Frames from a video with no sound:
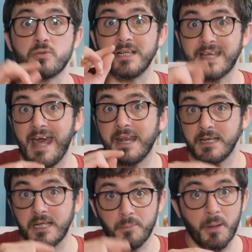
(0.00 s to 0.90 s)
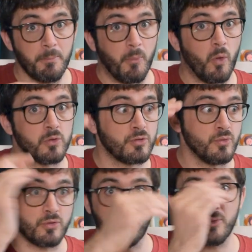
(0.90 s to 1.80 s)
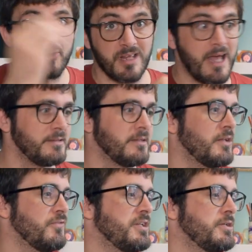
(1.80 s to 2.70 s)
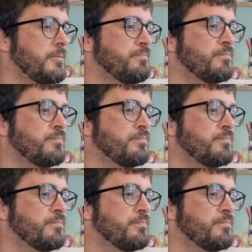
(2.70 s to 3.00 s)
we'll get a little bit more to towards the end of the video.